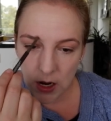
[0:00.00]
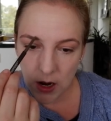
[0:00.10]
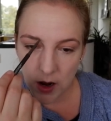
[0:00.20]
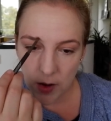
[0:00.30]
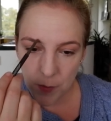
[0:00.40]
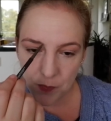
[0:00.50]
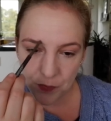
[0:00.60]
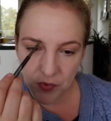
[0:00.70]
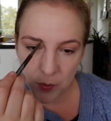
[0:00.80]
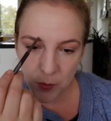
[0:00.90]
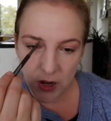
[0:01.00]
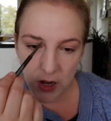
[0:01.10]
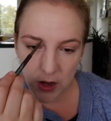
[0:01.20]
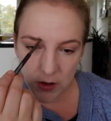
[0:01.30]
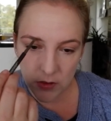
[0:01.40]
um,
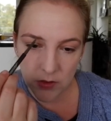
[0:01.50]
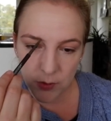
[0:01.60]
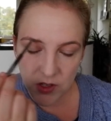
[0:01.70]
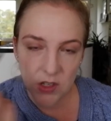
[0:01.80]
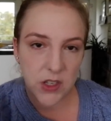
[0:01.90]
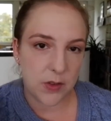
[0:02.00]
but for instance,